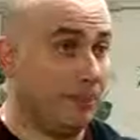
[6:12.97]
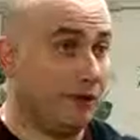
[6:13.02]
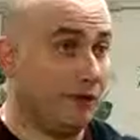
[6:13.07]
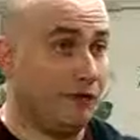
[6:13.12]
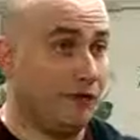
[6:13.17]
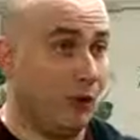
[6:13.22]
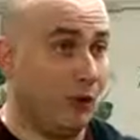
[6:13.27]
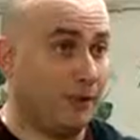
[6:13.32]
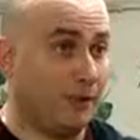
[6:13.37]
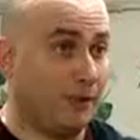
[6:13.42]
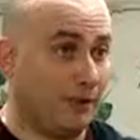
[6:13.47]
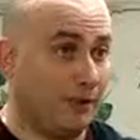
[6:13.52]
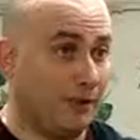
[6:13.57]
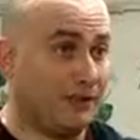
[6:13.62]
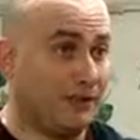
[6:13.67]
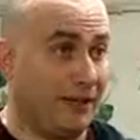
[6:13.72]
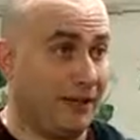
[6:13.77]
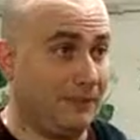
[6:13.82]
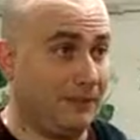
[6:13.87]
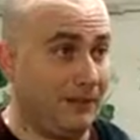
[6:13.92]
to be informed of the
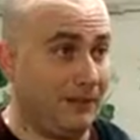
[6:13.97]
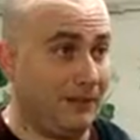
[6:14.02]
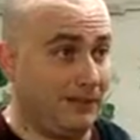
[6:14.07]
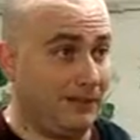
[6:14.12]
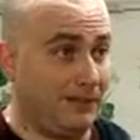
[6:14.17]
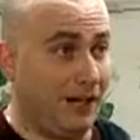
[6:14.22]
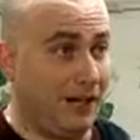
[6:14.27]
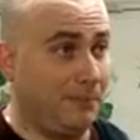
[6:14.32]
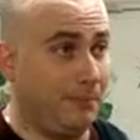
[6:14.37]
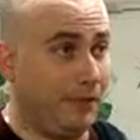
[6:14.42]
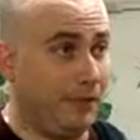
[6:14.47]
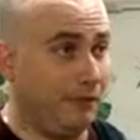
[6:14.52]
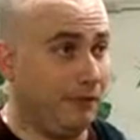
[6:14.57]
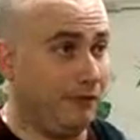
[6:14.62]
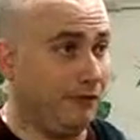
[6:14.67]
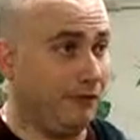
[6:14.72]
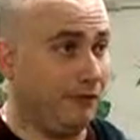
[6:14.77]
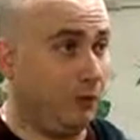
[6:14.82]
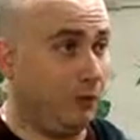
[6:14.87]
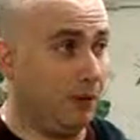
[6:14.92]
same things that I'm being
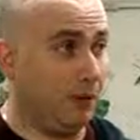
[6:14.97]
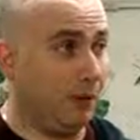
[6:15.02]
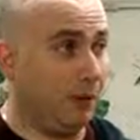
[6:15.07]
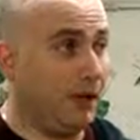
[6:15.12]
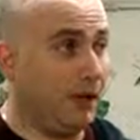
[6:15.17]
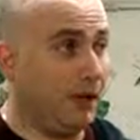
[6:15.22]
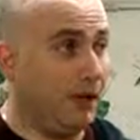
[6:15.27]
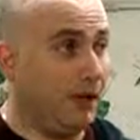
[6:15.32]
informed.